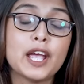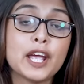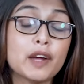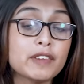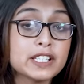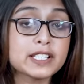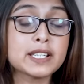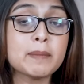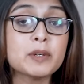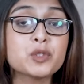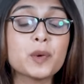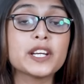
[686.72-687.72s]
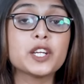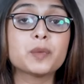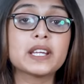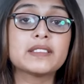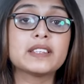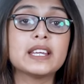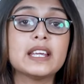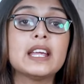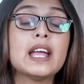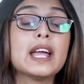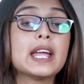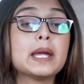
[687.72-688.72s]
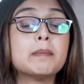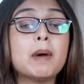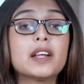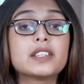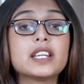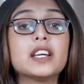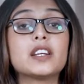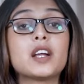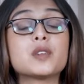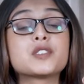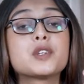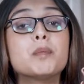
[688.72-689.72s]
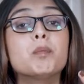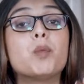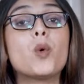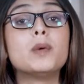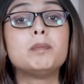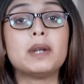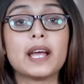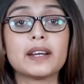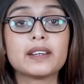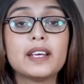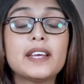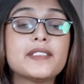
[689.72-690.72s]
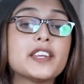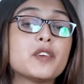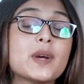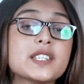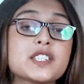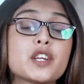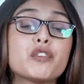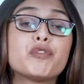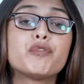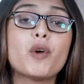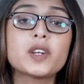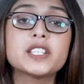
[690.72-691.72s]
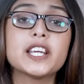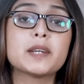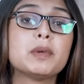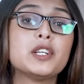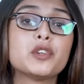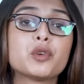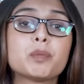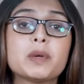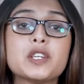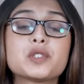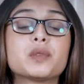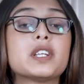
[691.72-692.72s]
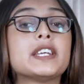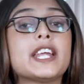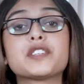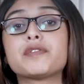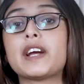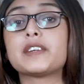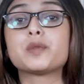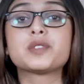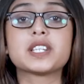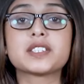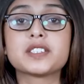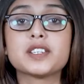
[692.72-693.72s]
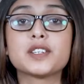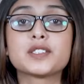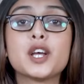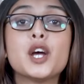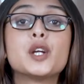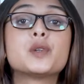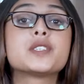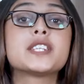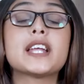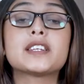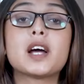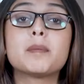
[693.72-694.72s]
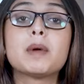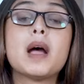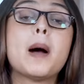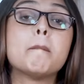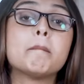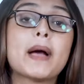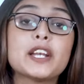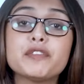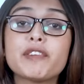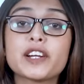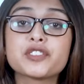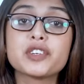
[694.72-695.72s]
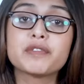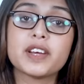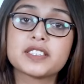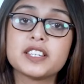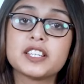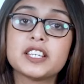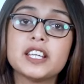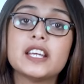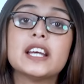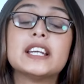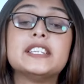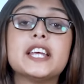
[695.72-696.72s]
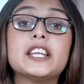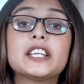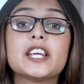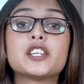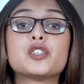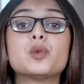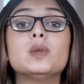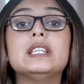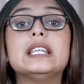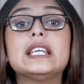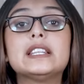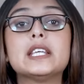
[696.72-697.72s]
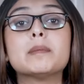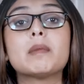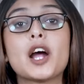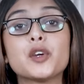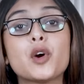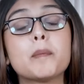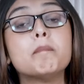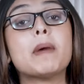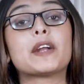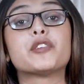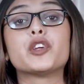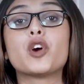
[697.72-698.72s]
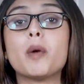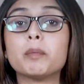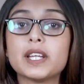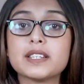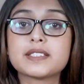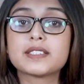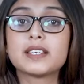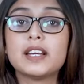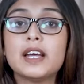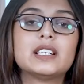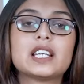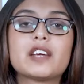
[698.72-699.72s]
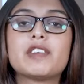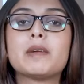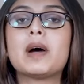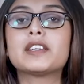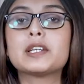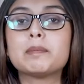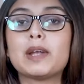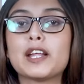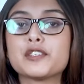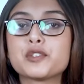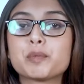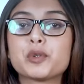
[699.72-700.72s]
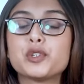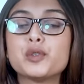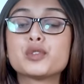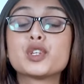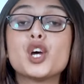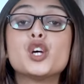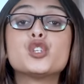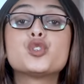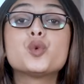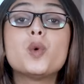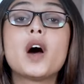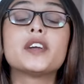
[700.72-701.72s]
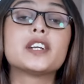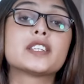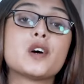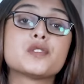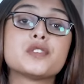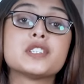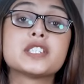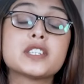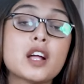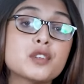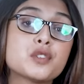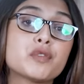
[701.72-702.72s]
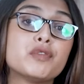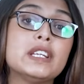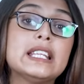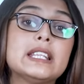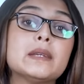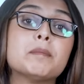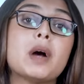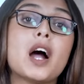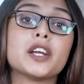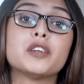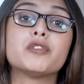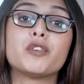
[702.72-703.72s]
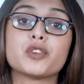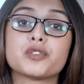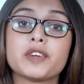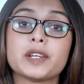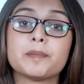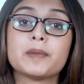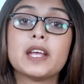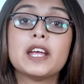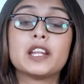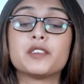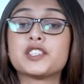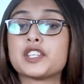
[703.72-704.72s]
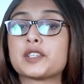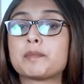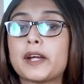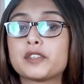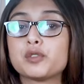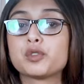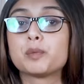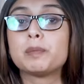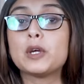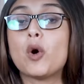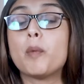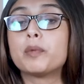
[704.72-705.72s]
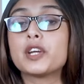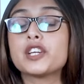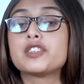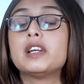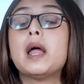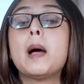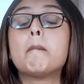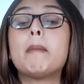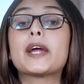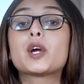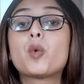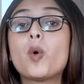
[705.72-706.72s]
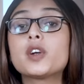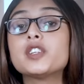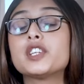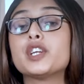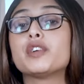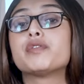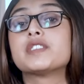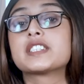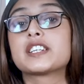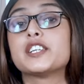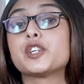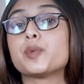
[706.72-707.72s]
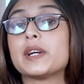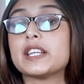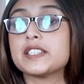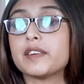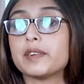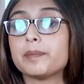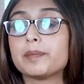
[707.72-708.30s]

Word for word: Now, in December 2023, Himadri announced a bold plan. They're investing 48 billion rupees over the next 5 to 6 years to set up a manufacturing facility dedicated to lithium ion battery components. Now, Himadri plans to produce 200,000 tons of lithium iron phosphate is expected to be operational by quarter 3 of fiscal year 27.